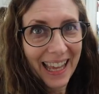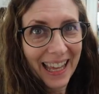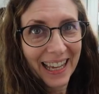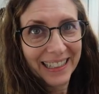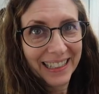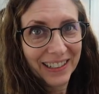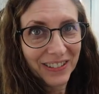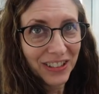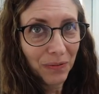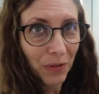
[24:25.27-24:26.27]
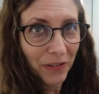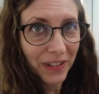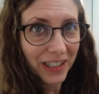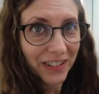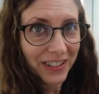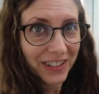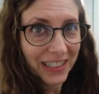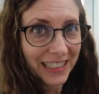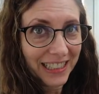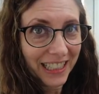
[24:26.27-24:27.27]
and here's some more videos you
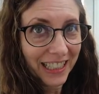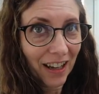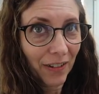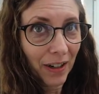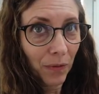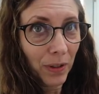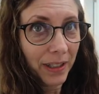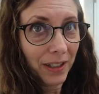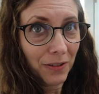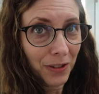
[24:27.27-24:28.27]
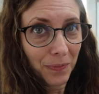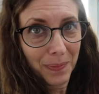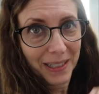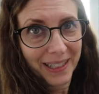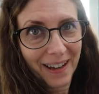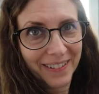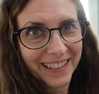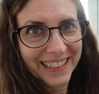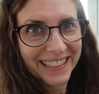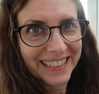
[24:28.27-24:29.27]
need to check out and one that YouTube picked
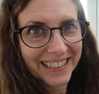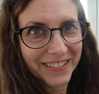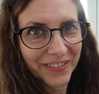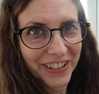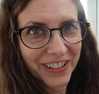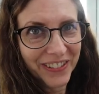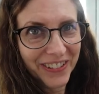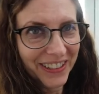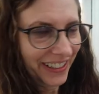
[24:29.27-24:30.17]
out just for you.